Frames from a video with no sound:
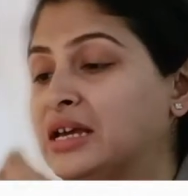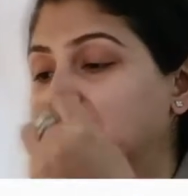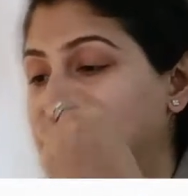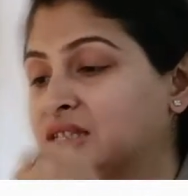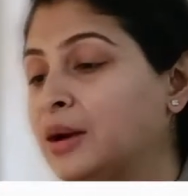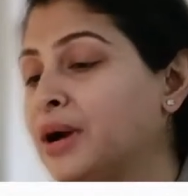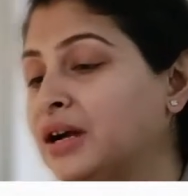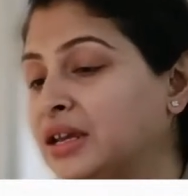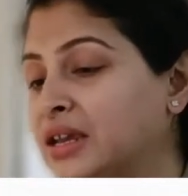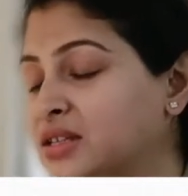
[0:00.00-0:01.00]

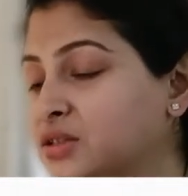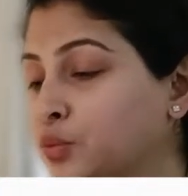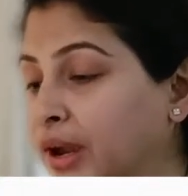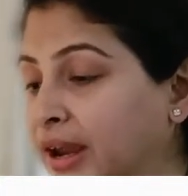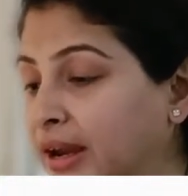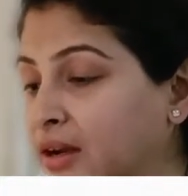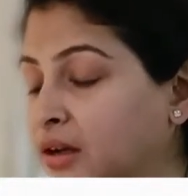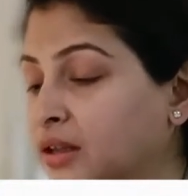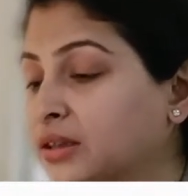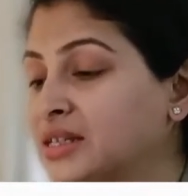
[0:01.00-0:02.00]
stomach is where
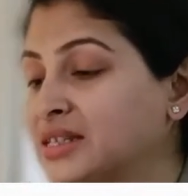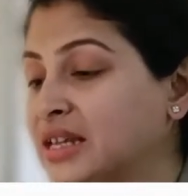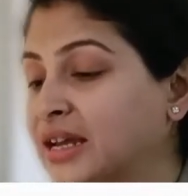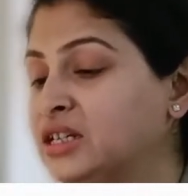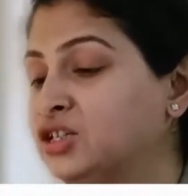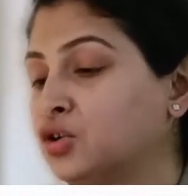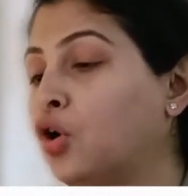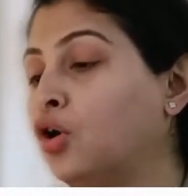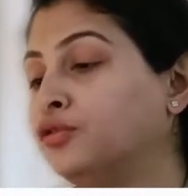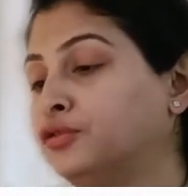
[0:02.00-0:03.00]
the site
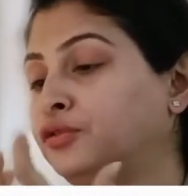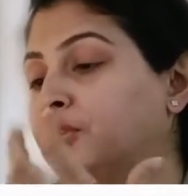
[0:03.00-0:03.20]
of